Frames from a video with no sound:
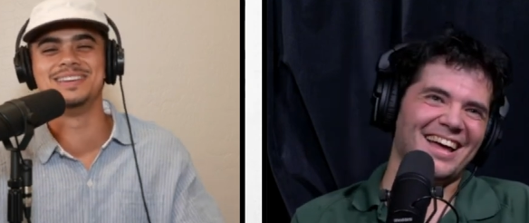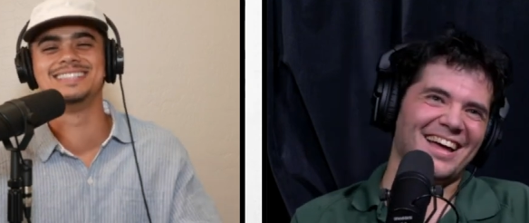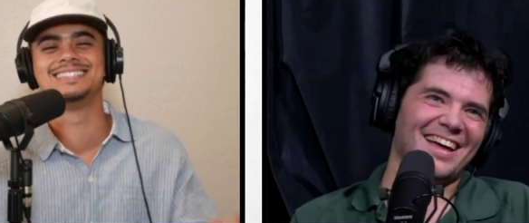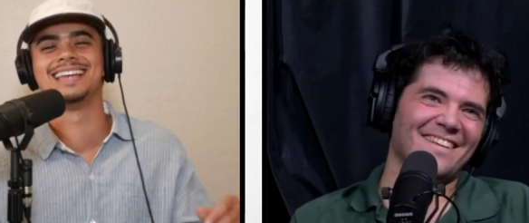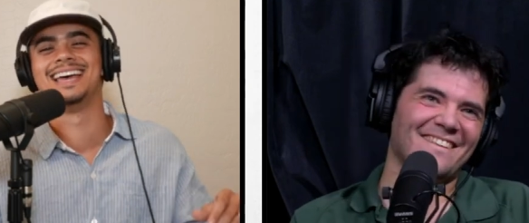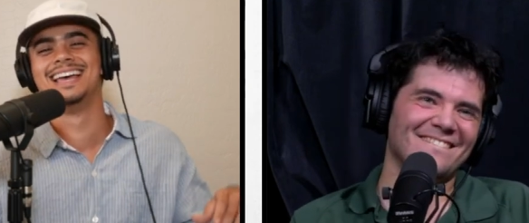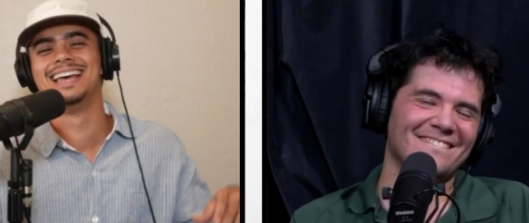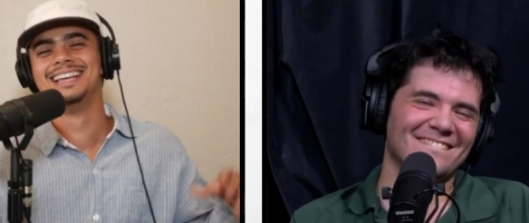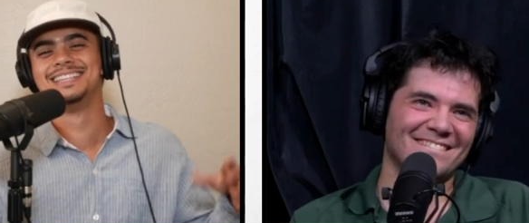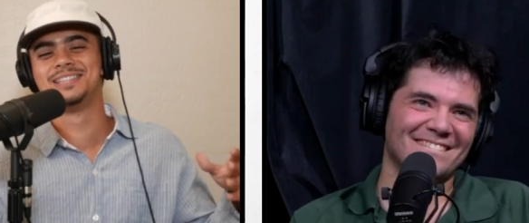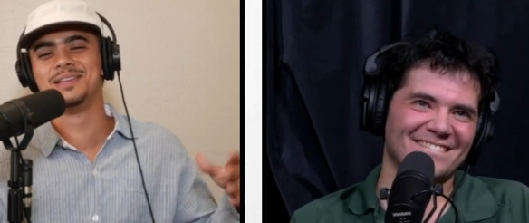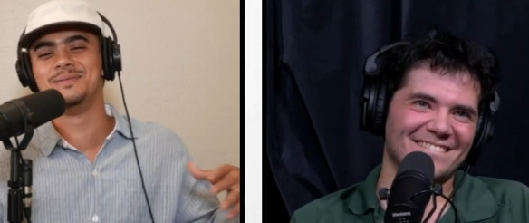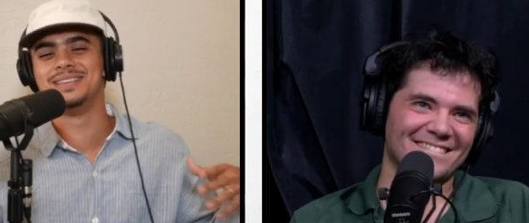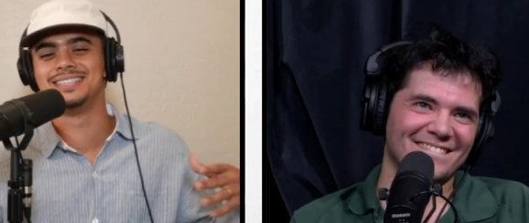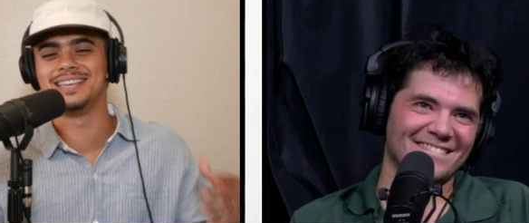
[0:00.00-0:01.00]
Speaker 1: means that
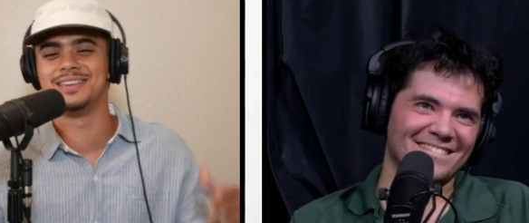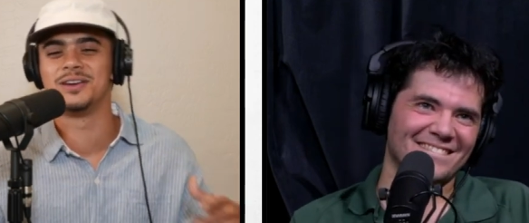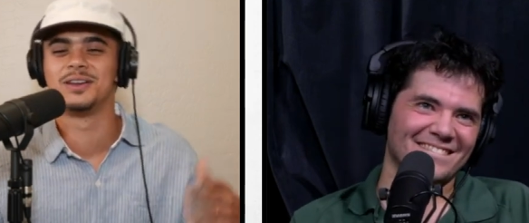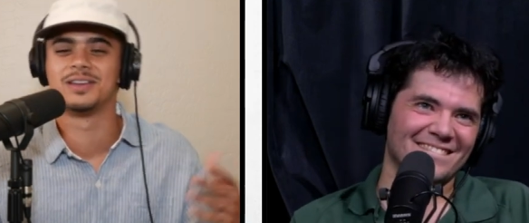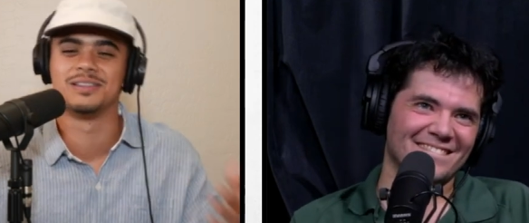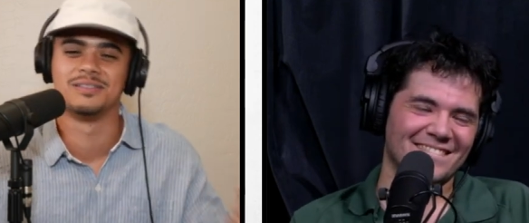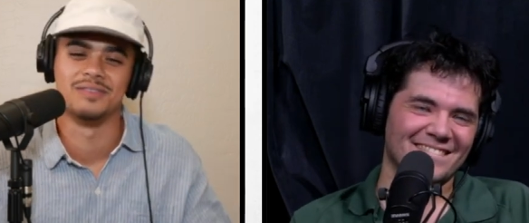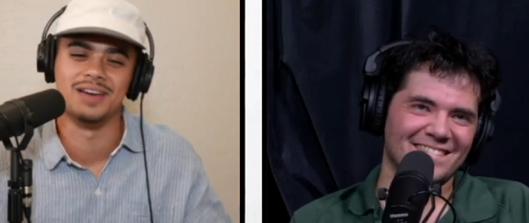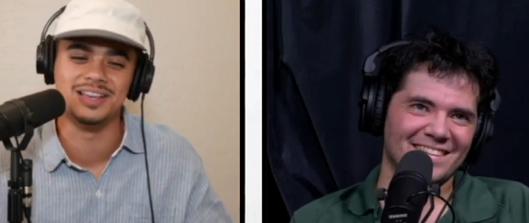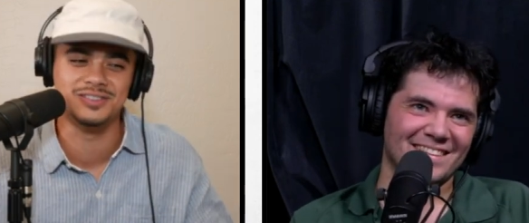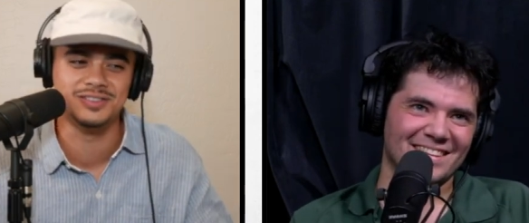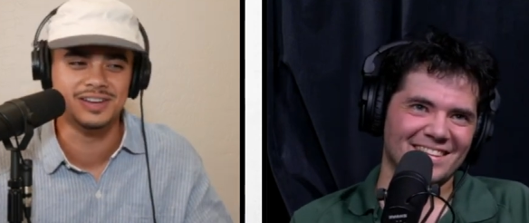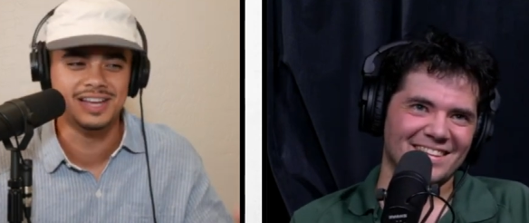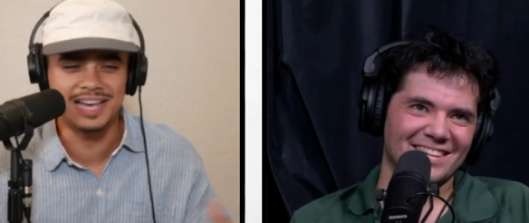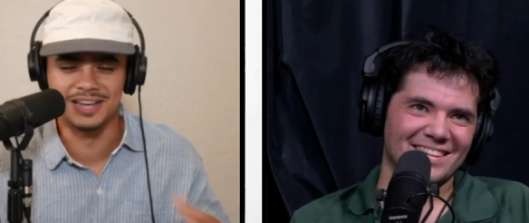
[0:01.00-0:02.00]
still means that you go to
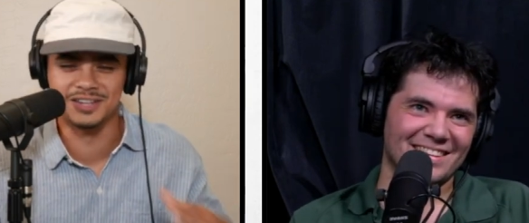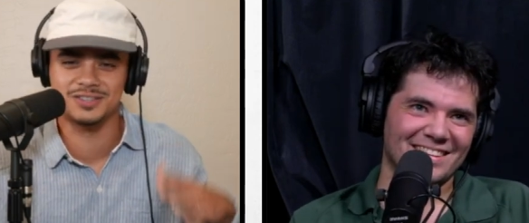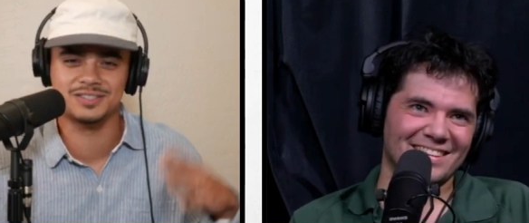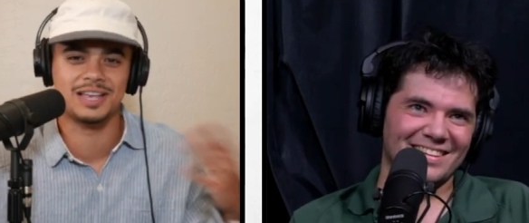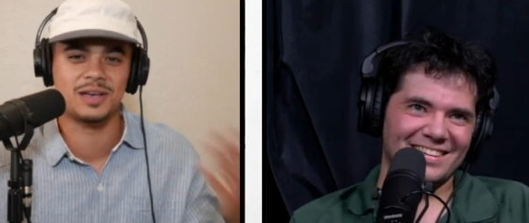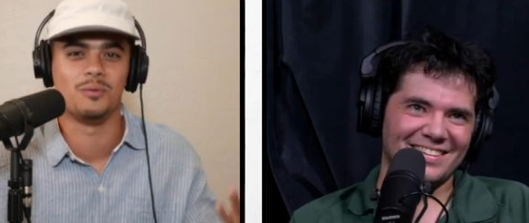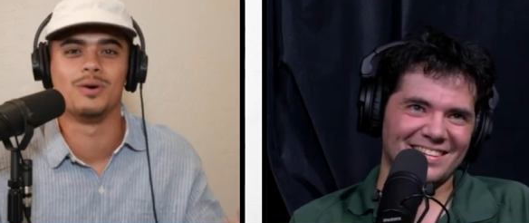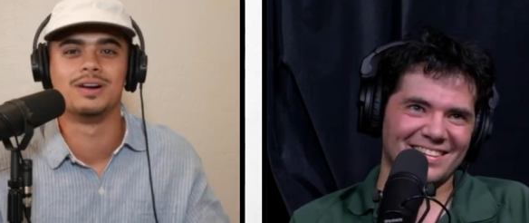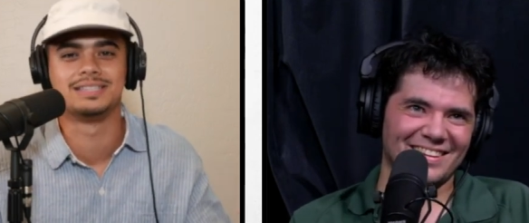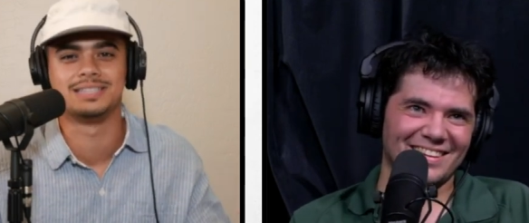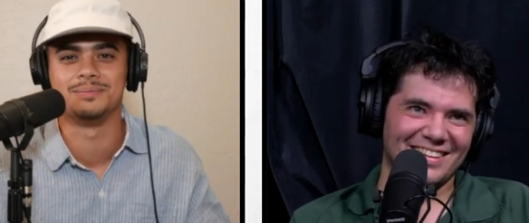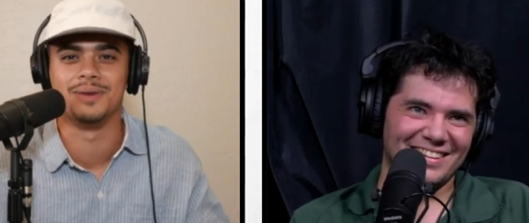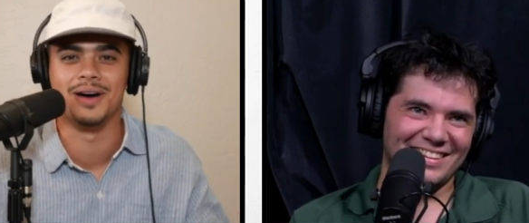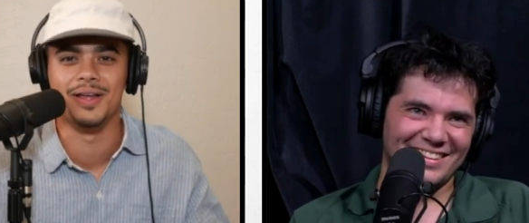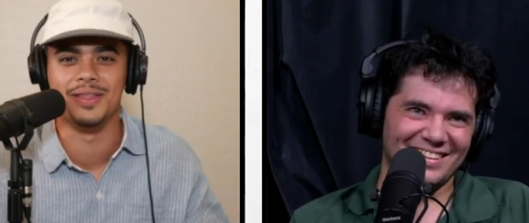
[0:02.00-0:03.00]
confession. It's just like once a
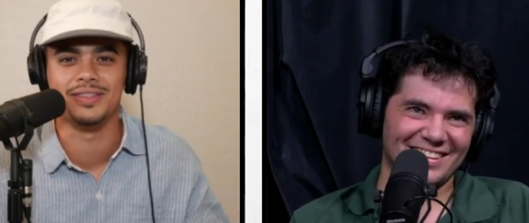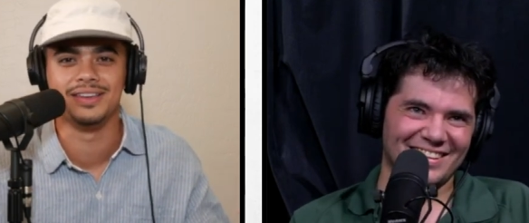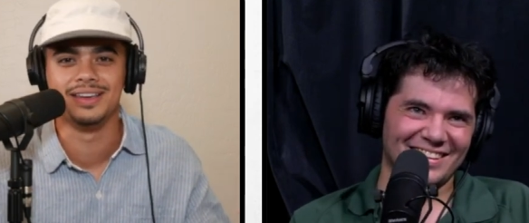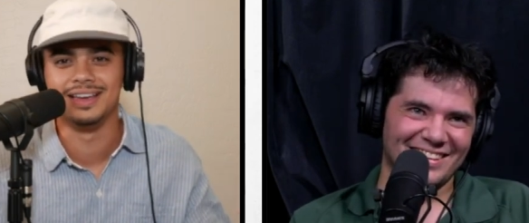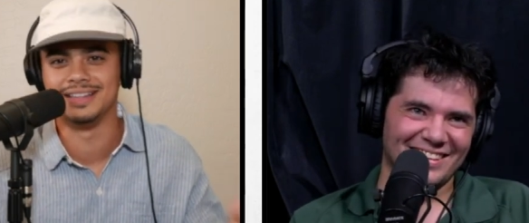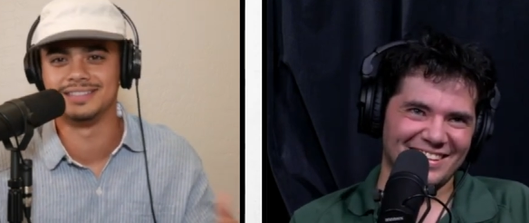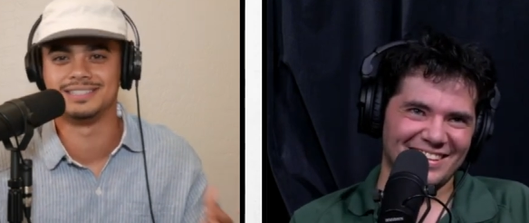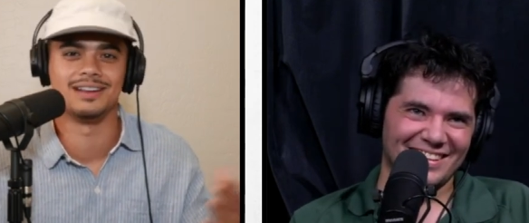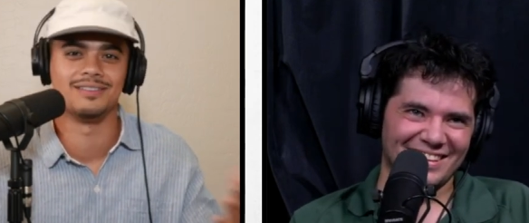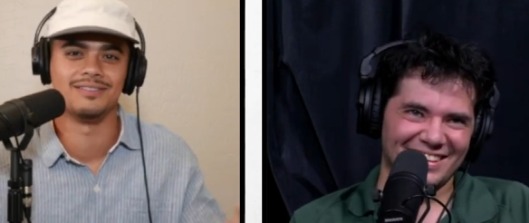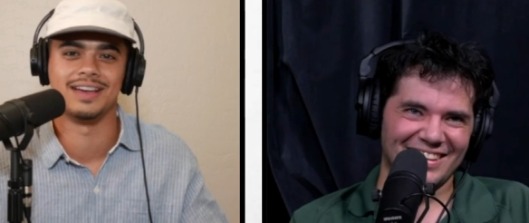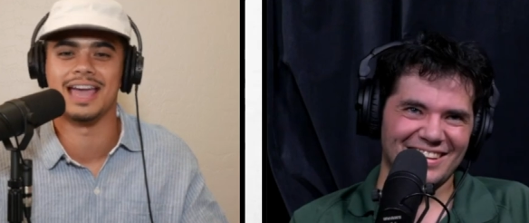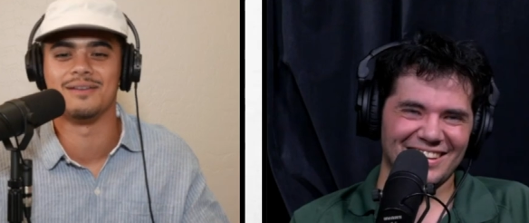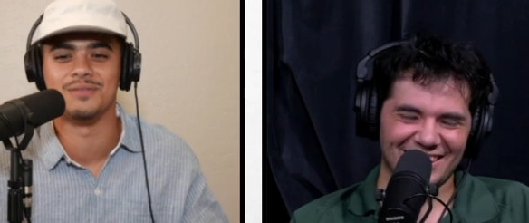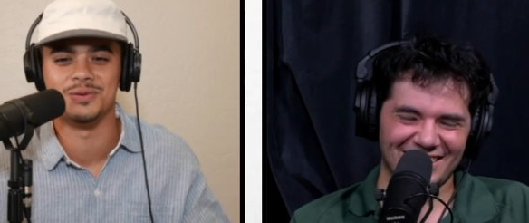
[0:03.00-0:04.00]
month instead of
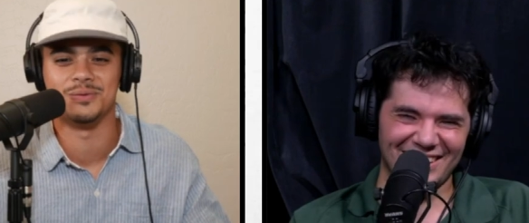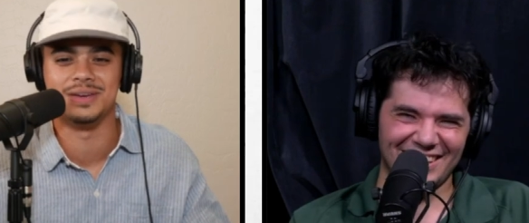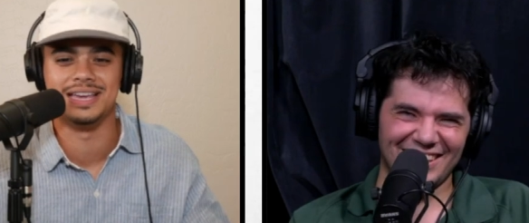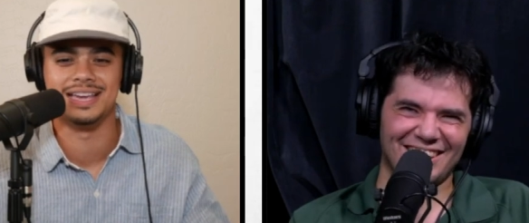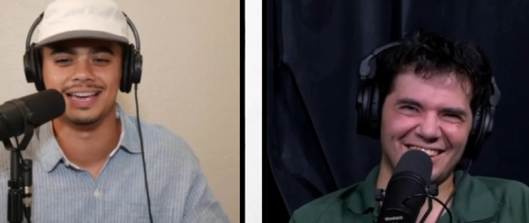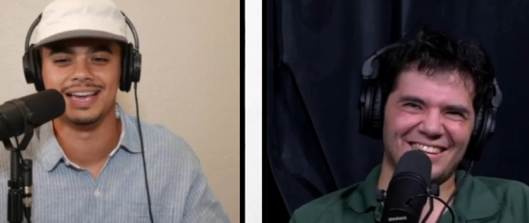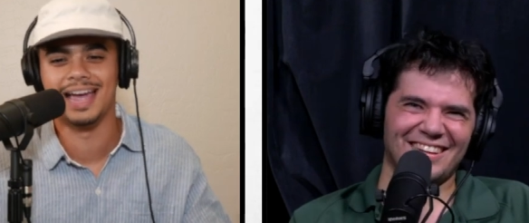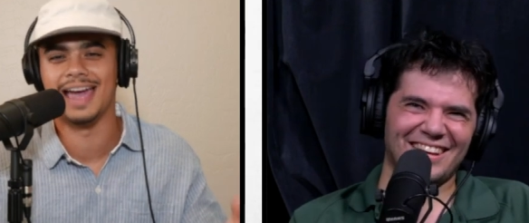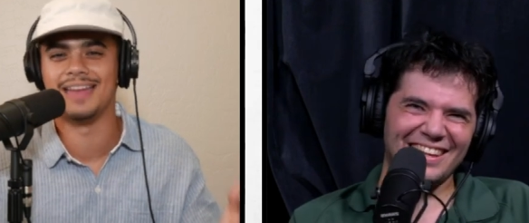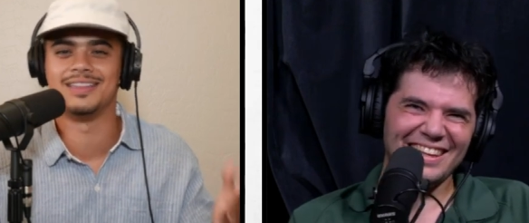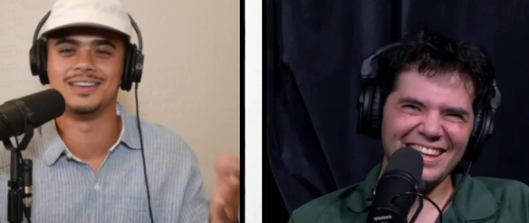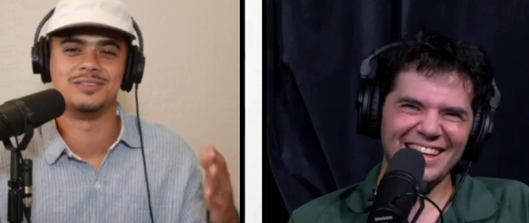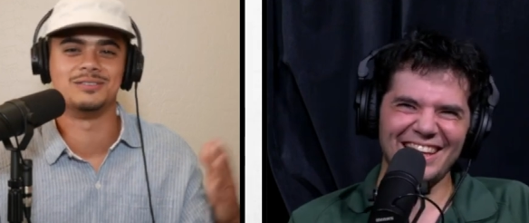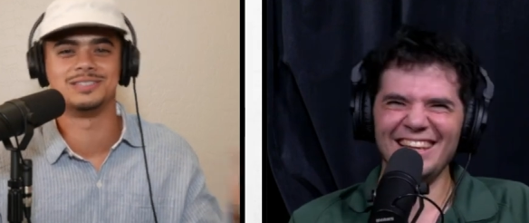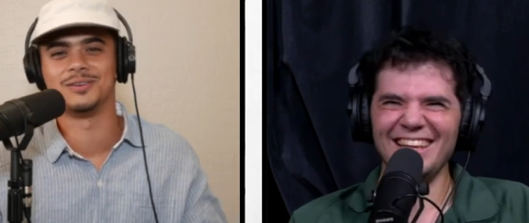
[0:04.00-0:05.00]
like every week, and
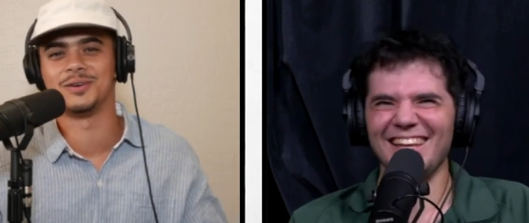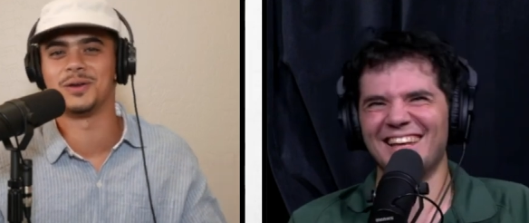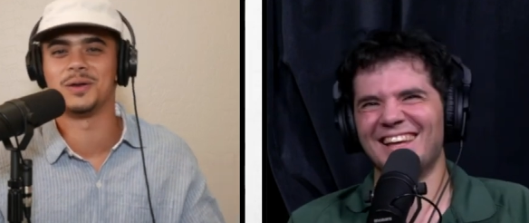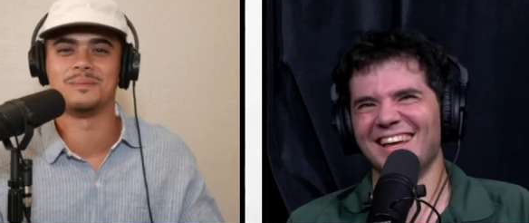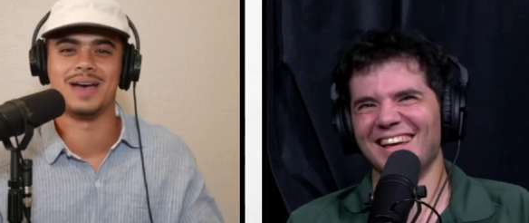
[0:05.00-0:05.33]
then you still go to